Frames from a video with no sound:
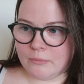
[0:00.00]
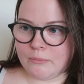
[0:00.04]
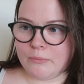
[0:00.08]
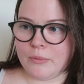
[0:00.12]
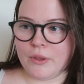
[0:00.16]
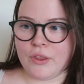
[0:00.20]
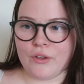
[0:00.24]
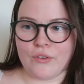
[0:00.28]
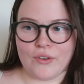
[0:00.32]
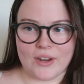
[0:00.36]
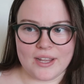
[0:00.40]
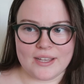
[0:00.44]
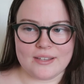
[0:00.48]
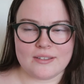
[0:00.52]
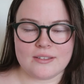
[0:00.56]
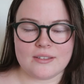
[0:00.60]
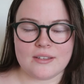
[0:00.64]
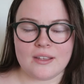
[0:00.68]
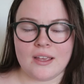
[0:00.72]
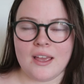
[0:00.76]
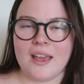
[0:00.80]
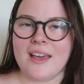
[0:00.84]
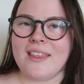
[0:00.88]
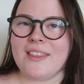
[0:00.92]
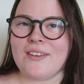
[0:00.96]
but there
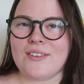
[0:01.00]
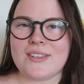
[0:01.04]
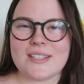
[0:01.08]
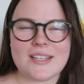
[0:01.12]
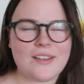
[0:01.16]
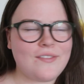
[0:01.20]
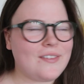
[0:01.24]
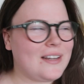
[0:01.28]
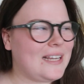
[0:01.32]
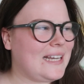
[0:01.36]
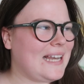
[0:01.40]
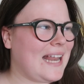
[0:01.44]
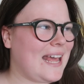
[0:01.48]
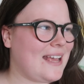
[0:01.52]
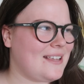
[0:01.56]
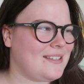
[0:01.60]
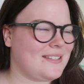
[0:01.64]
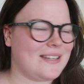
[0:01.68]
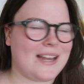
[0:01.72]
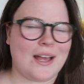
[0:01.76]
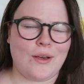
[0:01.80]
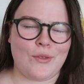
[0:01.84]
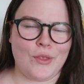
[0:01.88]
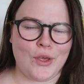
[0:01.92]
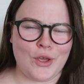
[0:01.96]
is. There is definitely
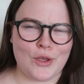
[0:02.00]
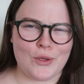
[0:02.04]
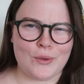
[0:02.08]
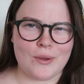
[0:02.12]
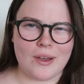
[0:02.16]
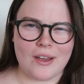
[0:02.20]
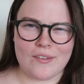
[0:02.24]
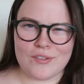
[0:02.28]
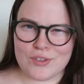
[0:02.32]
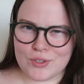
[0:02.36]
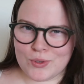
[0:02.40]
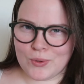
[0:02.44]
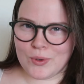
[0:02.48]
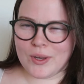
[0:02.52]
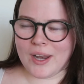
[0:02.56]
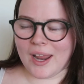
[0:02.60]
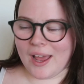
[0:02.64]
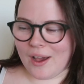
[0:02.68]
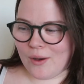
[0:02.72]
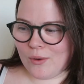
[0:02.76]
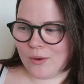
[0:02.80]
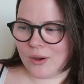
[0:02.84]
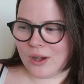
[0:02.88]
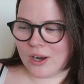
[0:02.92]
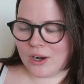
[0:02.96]
less now though. I've sorted
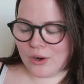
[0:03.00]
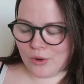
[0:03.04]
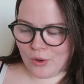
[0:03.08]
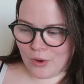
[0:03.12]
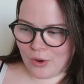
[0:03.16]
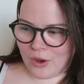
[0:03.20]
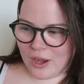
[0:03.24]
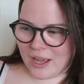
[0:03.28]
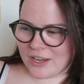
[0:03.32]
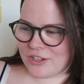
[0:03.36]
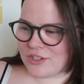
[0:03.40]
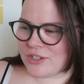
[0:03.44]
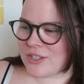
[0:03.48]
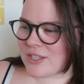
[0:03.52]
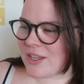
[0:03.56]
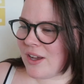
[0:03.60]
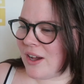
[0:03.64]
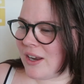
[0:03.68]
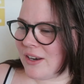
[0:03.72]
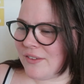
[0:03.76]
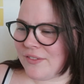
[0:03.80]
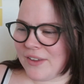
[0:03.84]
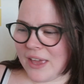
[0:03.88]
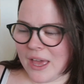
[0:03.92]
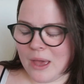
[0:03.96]
out a lot. I just
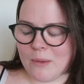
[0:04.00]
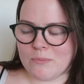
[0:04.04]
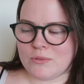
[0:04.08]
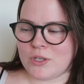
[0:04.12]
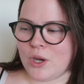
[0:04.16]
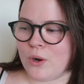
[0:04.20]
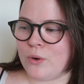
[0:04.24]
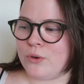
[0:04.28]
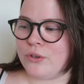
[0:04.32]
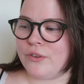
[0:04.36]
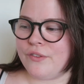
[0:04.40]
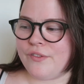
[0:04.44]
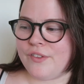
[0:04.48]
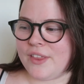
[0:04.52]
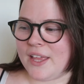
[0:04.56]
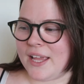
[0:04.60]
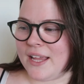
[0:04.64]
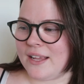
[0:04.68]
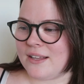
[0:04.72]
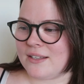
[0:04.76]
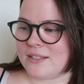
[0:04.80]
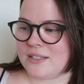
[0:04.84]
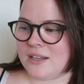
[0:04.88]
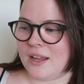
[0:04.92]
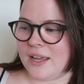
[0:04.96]
kind of kept hold of
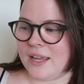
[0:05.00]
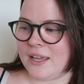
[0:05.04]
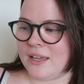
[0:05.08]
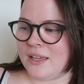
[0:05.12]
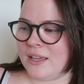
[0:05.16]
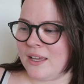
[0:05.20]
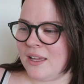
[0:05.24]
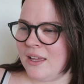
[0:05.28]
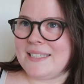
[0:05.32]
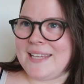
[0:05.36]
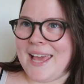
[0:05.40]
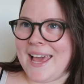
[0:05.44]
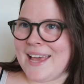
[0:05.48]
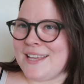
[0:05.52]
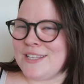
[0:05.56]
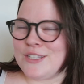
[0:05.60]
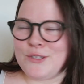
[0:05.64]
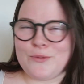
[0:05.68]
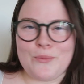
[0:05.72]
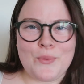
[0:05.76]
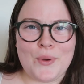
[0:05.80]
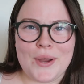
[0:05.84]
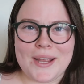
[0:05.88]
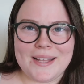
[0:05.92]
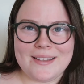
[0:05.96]
things like
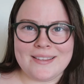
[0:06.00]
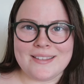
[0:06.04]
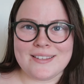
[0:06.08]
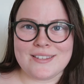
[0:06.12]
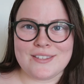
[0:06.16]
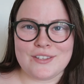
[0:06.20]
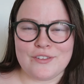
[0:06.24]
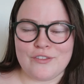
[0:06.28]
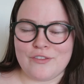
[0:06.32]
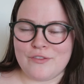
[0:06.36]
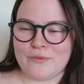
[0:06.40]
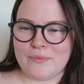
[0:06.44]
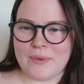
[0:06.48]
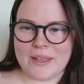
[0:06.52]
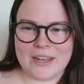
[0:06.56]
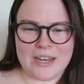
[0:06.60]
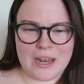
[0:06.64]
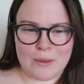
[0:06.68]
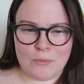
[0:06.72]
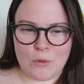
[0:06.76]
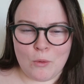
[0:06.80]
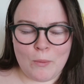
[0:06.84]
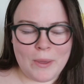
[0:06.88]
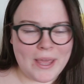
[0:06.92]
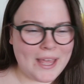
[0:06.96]
test prints of
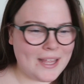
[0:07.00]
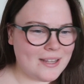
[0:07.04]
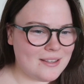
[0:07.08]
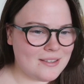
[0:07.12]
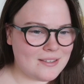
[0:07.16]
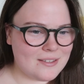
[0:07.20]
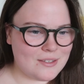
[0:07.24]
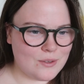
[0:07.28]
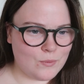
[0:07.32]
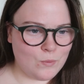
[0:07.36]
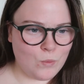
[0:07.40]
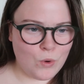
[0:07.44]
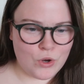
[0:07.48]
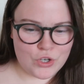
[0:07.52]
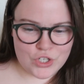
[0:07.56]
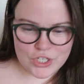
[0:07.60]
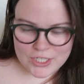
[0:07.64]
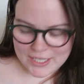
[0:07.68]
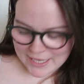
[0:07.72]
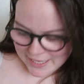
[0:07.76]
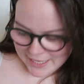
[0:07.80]
enamel pins and washi